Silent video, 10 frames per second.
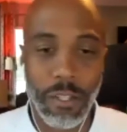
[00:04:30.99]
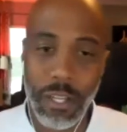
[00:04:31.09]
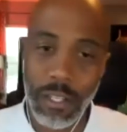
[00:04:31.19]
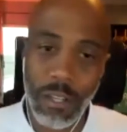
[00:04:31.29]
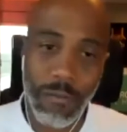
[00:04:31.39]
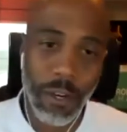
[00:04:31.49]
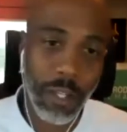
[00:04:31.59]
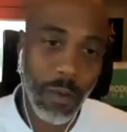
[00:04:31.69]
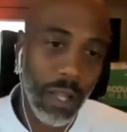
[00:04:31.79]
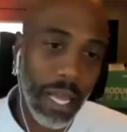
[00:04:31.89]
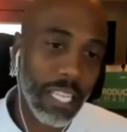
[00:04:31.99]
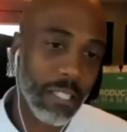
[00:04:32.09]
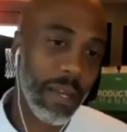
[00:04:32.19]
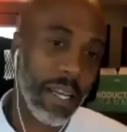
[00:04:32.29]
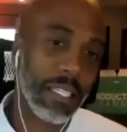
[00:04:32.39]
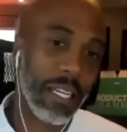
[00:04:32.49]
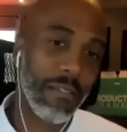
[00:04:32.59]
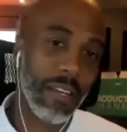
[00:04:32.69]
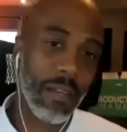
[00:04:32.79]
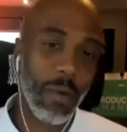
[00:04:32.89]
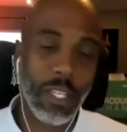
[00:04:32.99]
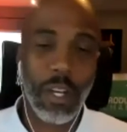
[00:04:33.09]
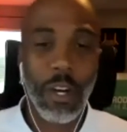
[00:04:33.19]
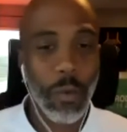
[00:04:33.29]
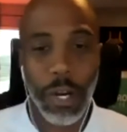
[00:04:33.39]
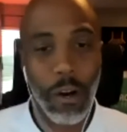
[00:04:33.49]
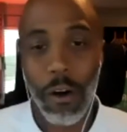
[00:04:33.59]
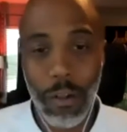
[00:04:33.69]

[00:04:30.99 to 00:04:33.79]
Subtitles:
There's the virtual aspect of it, which we are